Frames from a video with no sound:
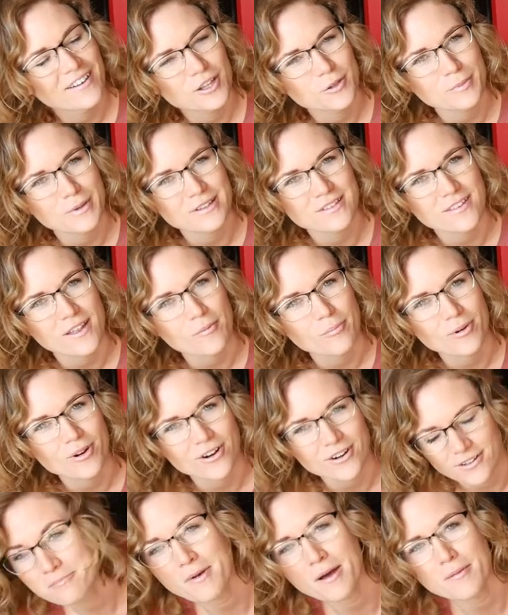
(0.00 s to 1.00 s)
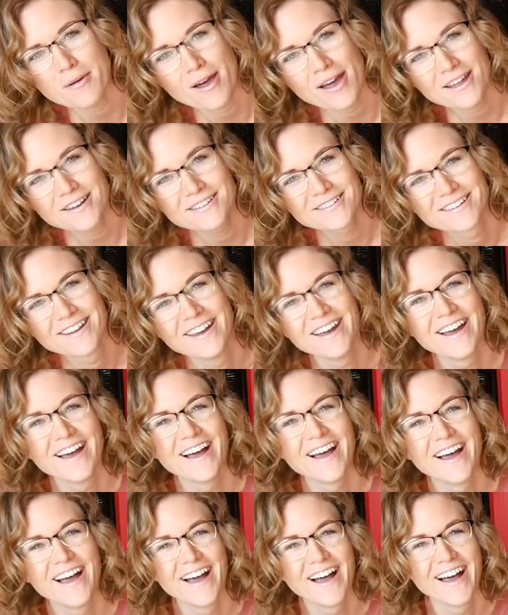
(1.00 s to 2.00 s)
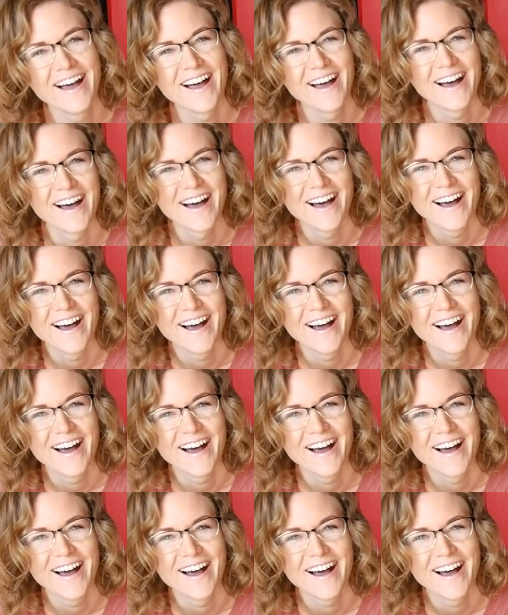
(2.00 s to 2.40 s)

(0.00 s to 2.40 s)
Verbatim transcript: you missed that part. My bad.